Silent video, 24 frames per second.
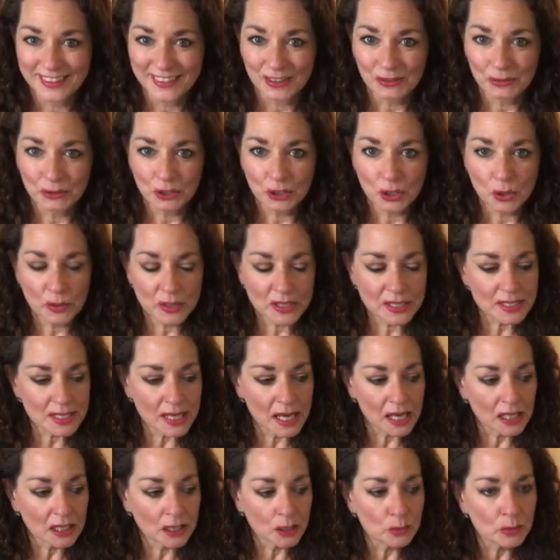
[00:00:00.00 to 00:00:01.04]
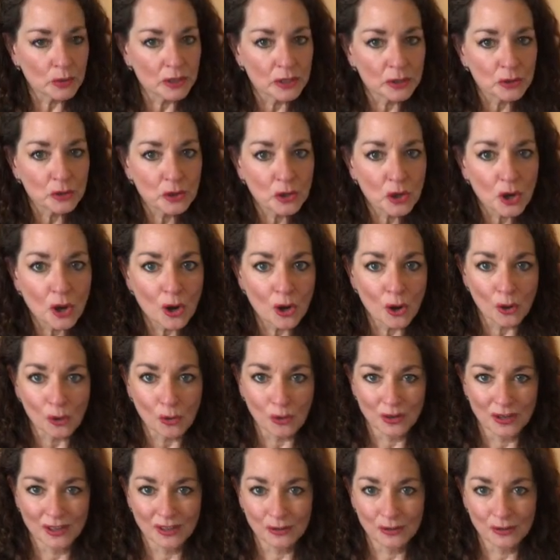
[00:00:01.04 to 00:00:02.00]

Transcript: We'll know exactly where to go.